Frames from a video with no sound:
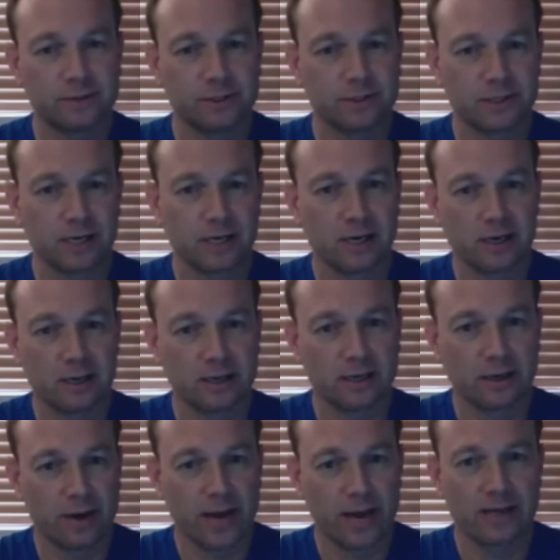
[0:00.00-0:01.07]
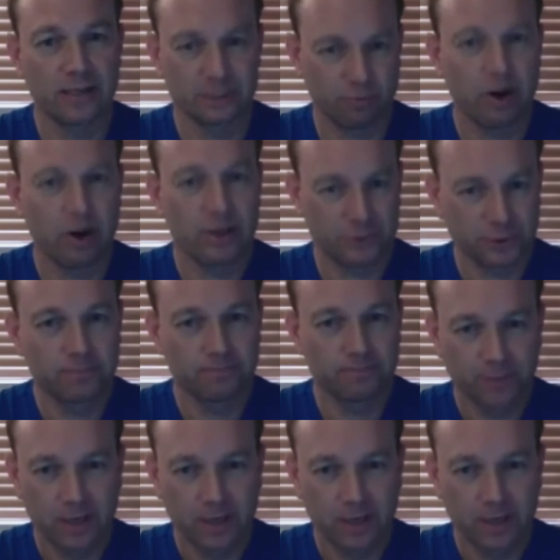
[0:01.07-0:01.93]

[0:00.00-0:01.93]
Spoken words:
which is a headless browser.